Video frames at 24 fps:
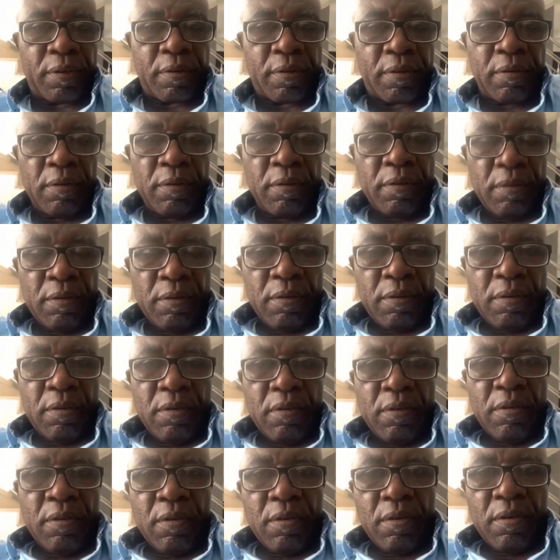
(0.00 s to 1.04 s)

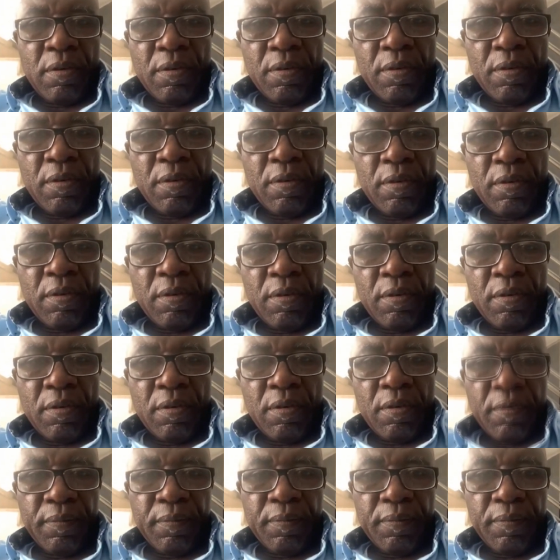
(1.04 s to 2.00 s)
(no one is talking)